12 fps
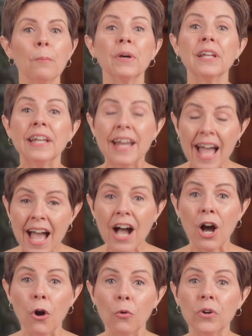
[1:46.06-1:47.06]
But
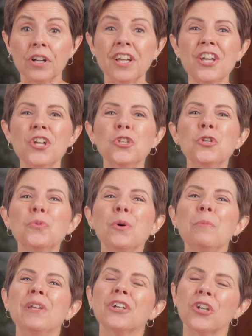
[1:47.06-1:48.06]
now, you will
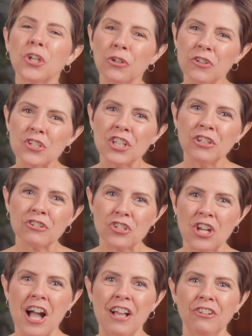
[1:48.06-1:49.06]
be encouraging your
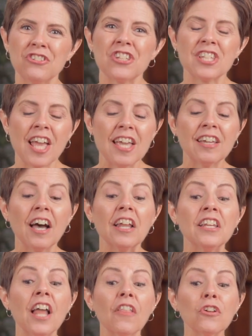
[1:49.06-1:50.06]
child to take
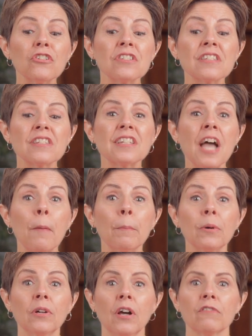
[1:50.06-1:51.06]
another step
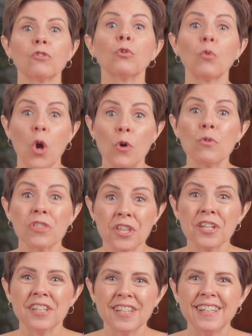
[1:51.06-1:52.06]
of growth
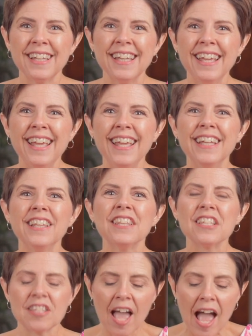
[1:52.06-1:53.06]
in
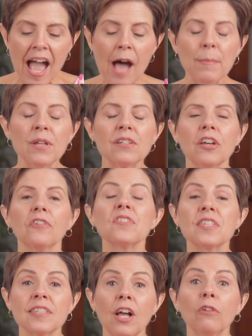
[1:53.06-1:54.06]
this habit of
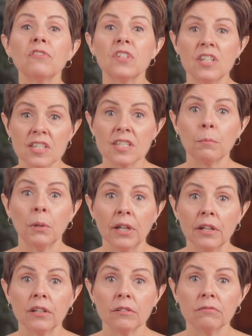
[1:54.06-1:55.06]

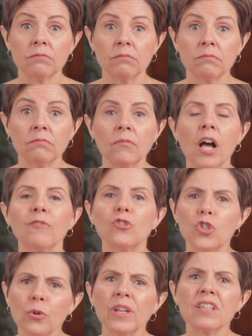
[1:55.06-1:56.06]
self-discipline, of
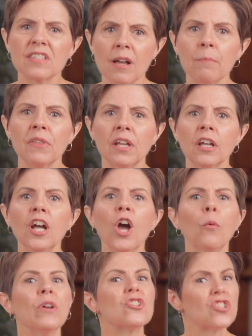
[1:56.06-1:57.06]
doing something
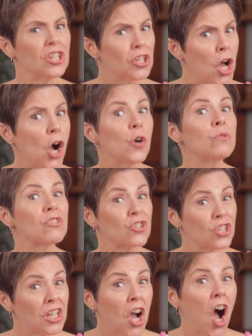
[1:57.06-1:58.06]
when she knows
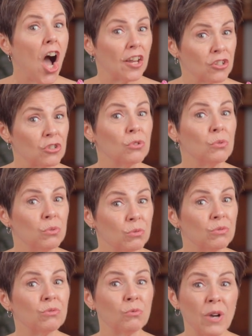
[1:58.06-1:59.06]
she ought to,
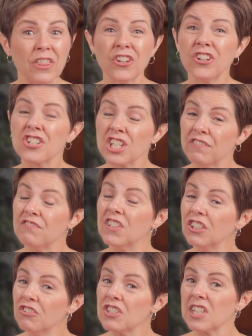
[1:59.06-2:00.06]
whether she
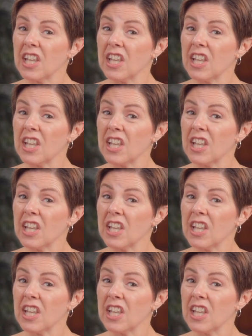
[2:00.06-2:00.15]
feels